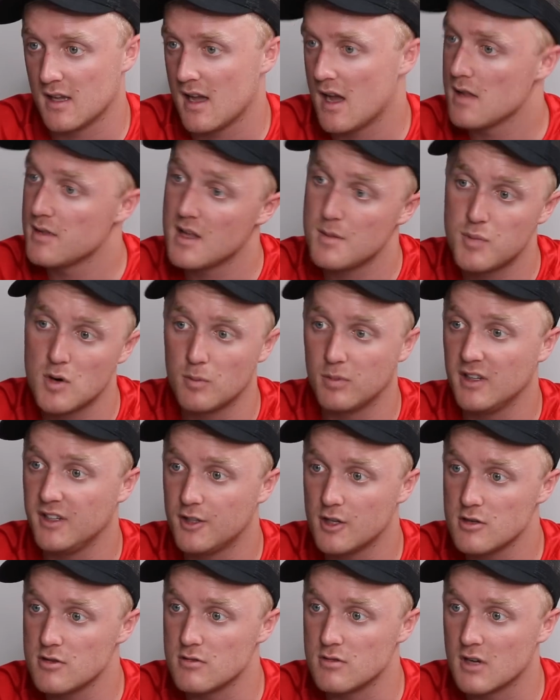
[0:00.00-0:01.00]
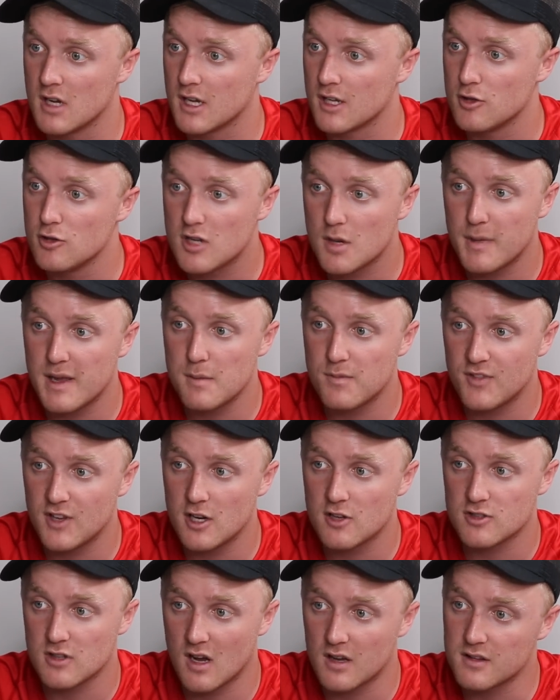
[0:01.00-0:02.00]
and they probably do. You can make
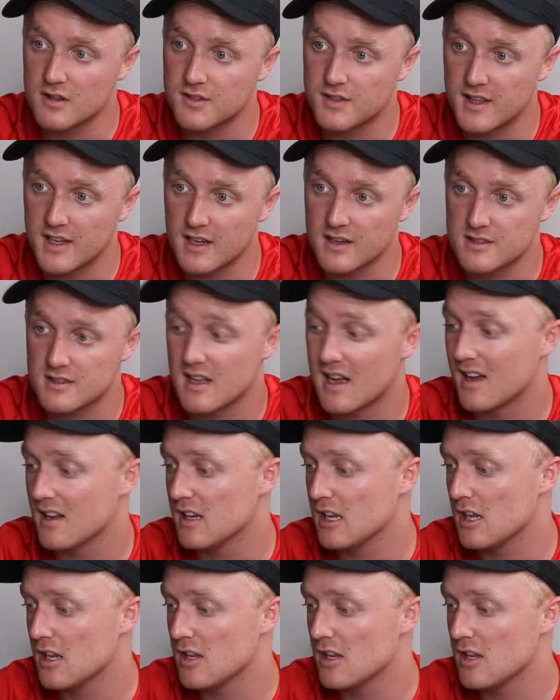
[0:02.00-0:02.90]
videos on other things that